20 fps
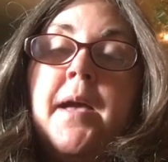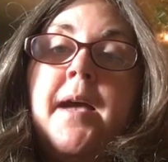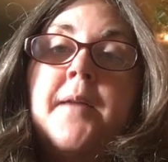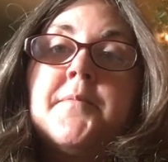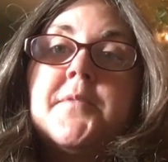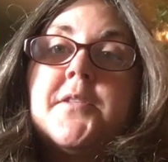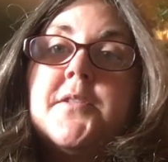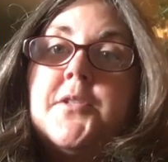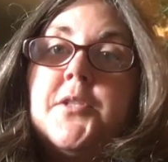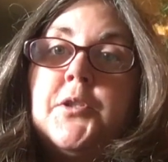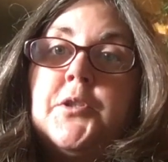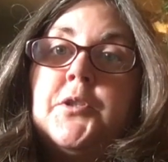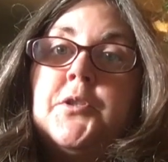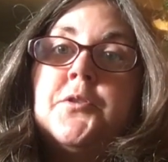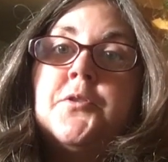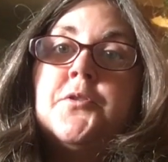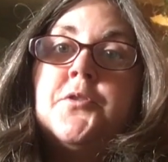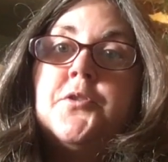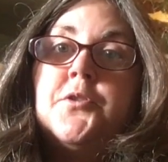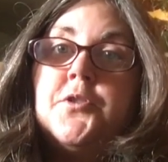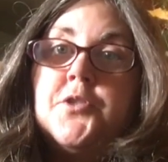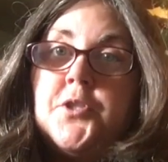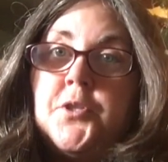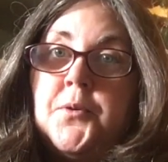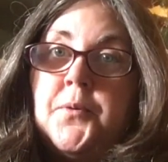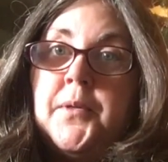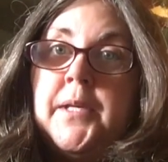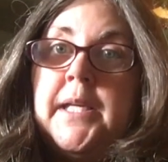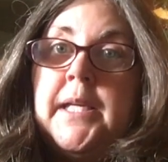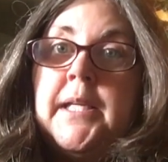I'm still
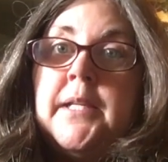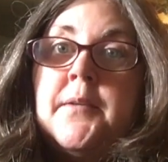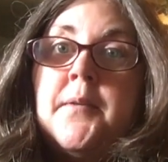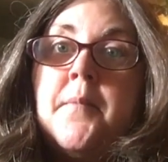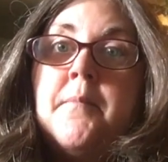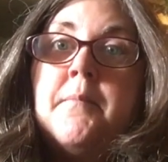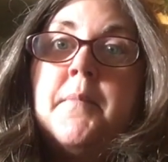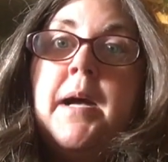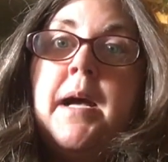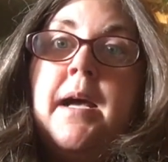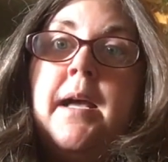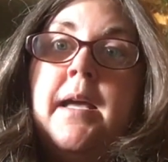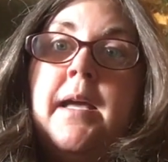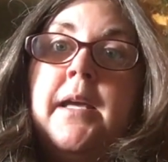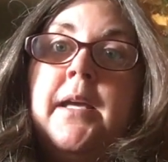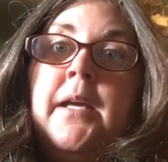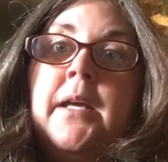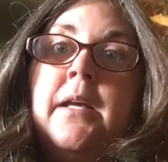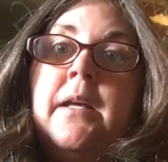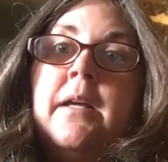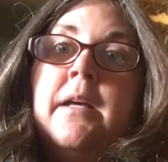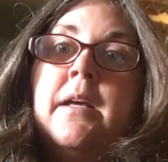doing my